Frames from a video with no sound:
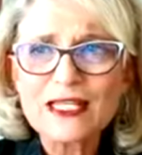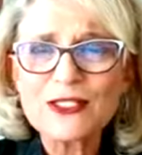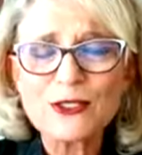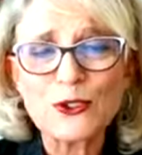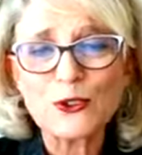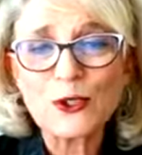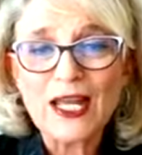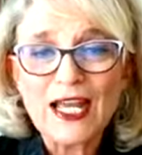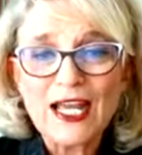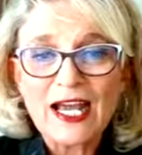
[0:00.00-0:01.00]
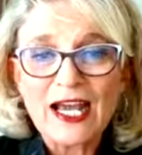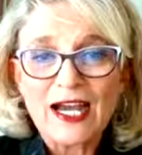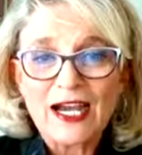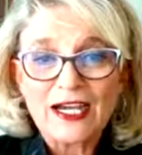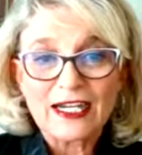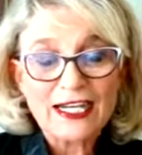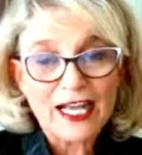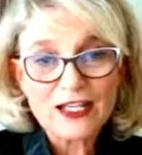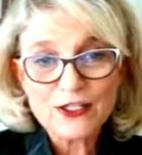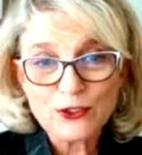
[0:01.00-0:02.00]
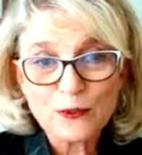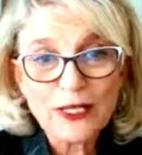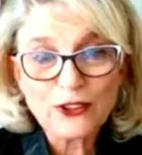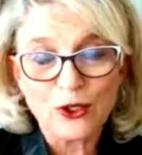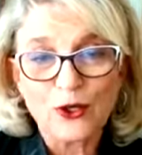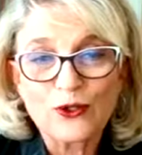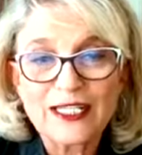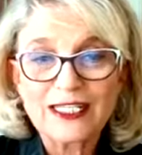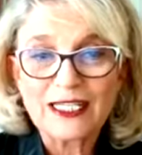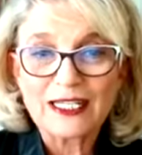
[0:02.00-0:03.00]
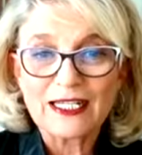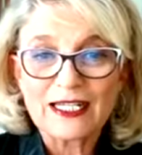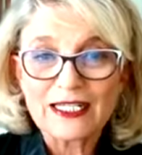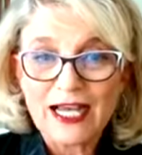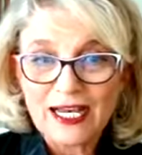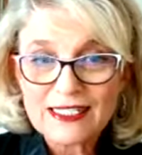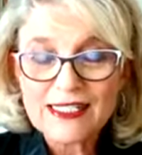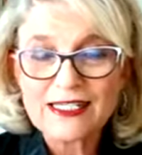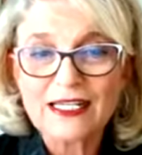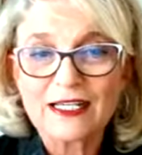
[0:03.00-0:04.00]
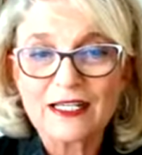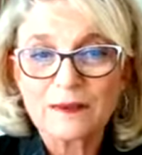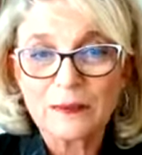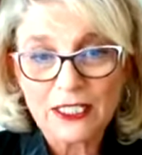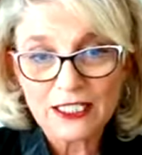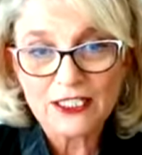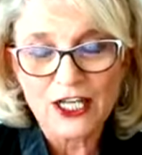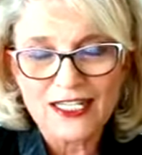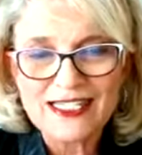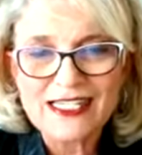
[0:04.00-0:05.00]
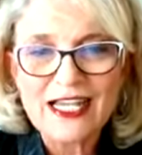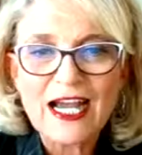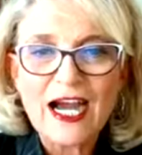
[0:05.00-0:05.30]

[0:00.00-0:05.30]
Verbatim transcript: So uh, as you may know, in the last mini class,